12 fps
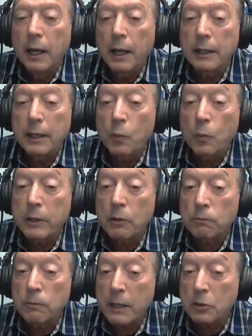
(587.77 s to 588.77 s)
and they went
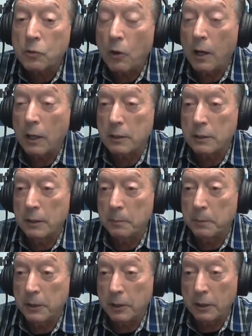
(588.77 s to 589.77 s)
to restaurants
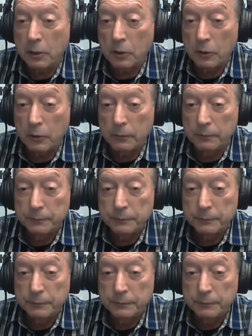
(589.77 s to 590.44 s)
in particular.